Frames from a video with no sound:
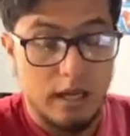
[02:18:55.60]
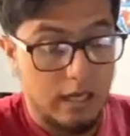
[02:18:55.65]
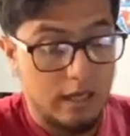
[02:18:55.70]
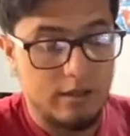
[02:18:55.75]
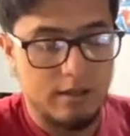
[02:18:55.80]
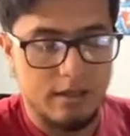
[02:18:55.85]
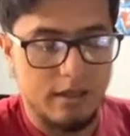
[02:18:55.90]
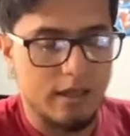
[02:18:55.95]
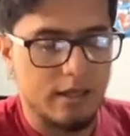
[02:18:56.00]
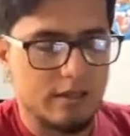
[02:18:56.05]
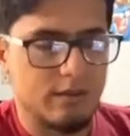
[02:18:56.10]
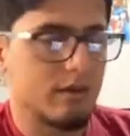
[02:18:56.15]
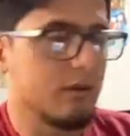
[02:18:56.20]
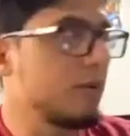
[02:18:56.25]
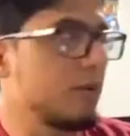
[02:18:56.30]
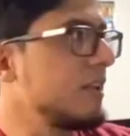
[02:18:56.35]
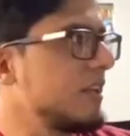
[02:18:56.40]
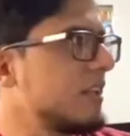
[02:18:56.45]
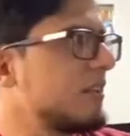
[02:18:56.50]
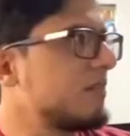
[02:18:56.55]

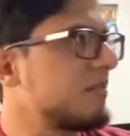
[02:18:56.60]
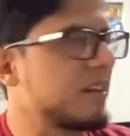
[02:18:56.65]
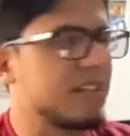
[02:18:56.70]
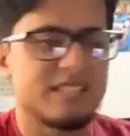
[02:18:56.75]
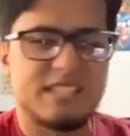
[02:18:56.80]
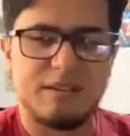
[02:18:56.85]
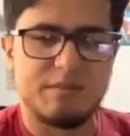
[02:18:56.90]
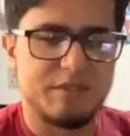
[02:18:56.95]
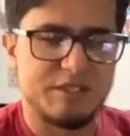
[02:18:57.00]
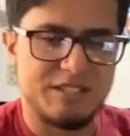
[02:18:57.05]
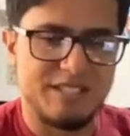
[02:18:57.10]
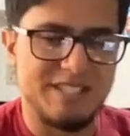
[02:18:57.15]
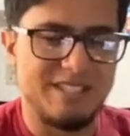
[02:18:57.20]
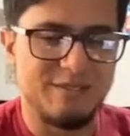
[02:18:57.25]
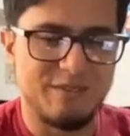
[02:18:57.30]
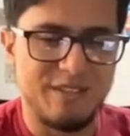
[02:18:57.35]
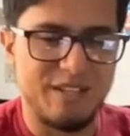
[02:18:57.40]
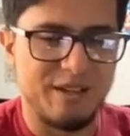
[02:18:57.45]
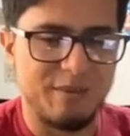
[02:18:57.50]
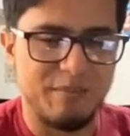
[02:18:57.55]
We need to fix that machine.
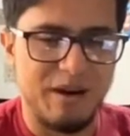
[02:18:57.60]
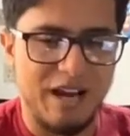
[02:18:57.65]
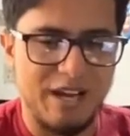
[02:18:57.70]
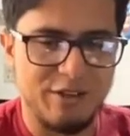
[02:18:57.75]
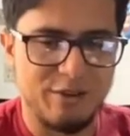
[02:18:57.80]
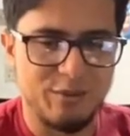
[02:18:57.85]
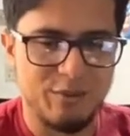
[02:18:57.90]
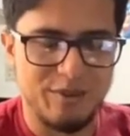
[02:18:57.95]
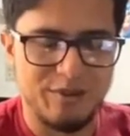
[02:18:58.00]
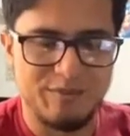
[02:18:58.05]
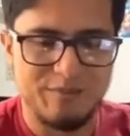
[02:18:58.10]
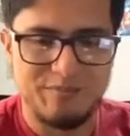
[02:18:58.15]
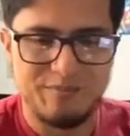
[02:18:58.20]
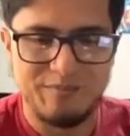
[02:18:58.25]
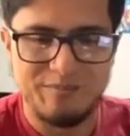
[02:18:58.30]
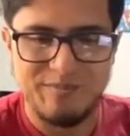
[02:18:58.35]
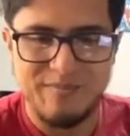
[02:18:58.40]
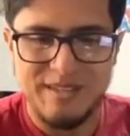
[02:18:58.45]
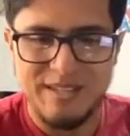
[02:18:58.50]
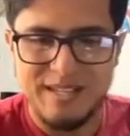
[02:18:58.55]
We need to buy a new one.
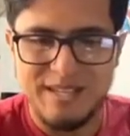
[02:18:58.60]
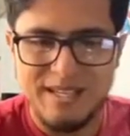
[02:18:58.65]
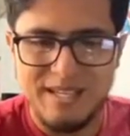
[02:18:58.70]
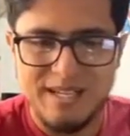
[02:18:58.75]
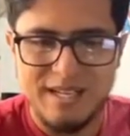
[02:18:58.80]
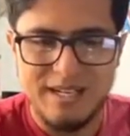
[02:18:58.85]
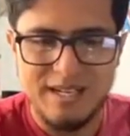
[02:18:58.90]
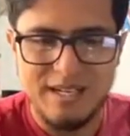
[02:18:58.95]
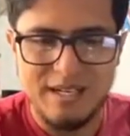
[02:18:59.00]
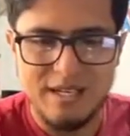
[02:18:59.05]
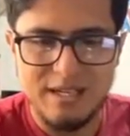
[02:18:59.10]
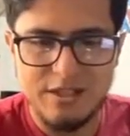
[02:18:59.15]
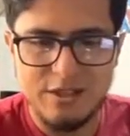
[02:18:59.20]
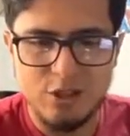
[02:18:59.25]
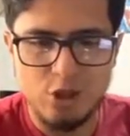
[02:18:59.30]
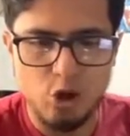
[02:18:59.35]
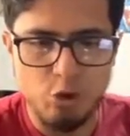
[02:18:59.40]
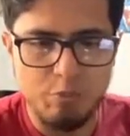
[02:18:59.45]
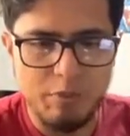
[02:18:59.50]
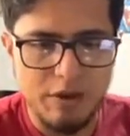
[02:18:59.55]

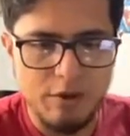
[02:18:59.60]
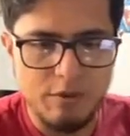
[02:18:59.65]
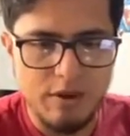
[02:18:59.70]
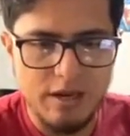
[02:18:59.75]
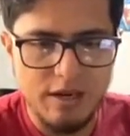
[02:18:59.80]
Nope, I'd